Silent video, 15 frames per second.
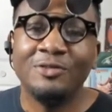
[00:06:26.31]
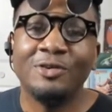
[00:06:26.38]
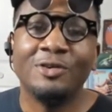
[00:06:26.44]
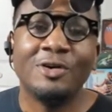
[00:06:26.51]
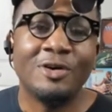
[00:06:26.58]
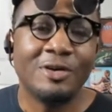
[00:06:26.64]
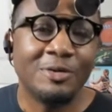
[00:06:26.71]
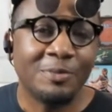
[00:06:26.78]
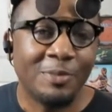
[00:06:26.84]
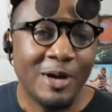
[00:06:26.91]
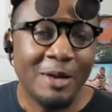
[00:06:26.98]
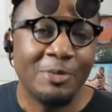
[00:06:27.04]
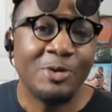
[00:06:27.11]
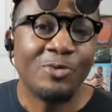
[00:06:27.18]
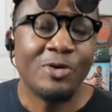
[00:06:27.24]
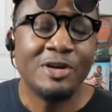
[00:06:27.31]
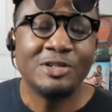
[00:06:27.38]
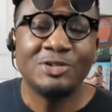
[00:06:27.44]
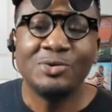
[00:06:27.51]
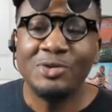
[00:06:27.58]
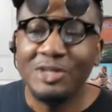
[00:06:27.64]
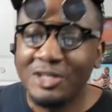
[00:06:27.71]
you're gonna probably run
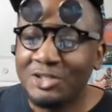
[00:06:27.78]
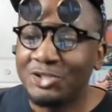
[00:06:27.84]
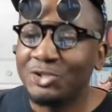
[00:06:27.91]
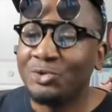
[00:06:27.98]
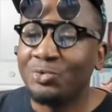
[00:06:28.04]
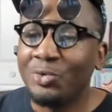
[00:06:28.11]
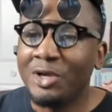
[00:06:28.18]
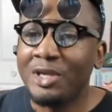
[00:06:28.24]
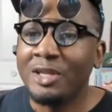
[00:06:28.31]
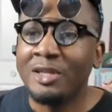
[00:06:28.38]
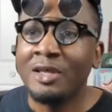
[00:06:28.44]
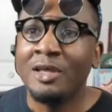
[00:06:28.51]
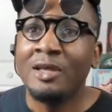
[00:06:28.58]
into an issue with